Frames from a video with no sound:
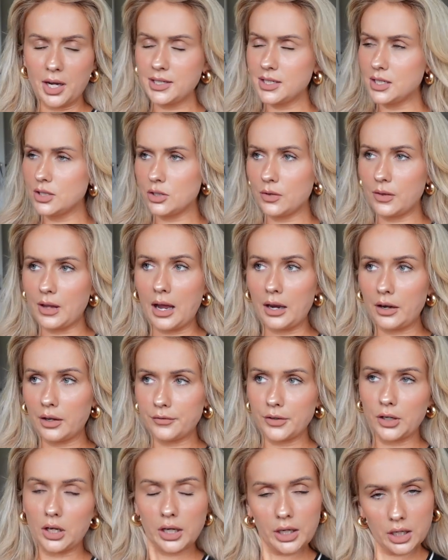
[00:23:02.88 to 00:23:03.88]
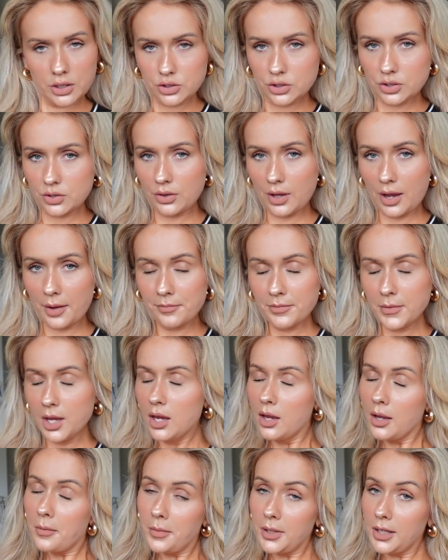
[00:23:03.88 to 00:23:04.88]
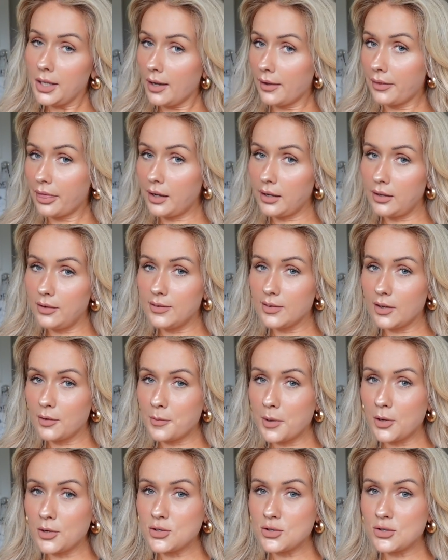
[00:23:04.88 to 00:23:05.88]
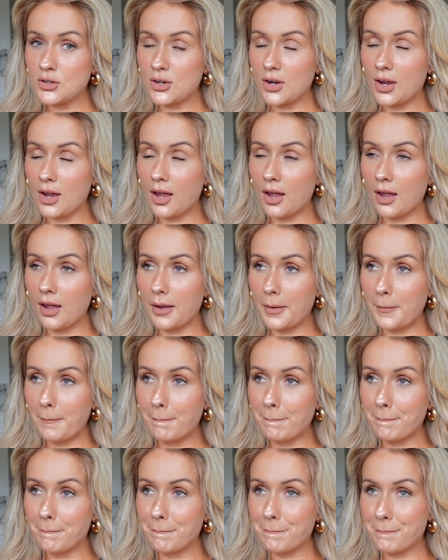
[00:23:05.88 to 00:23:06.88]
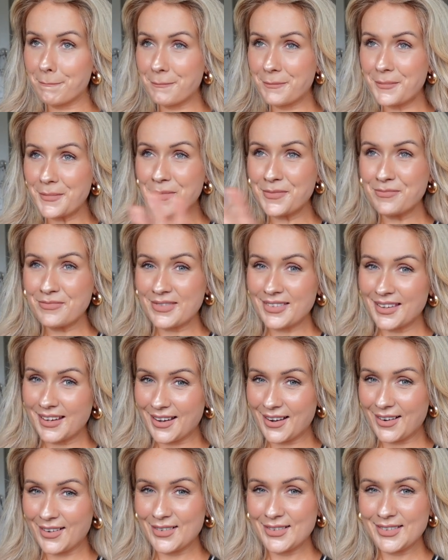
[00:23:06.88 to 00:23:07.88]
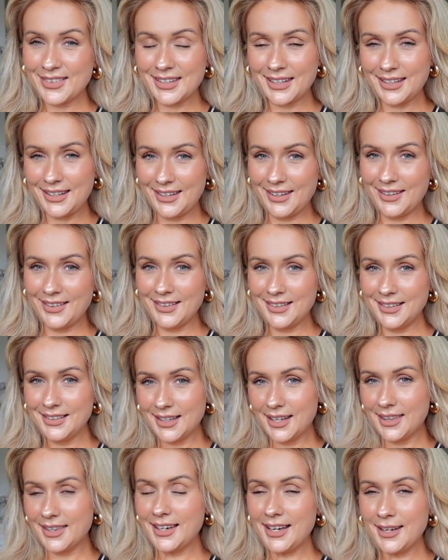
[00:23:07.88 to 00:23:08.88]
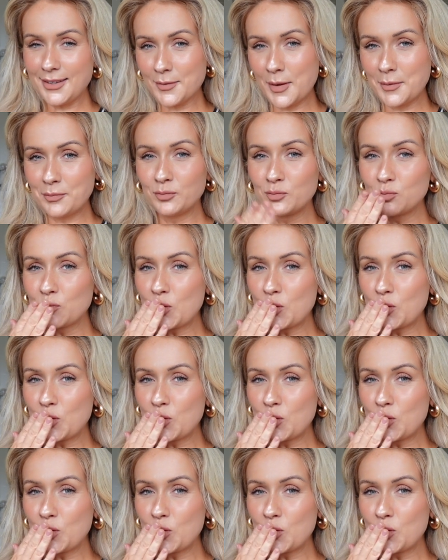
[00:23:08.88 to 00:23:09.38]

I didn't do that and I feel like I should do that. But yeah, thank you so much. I'll see you in the next one.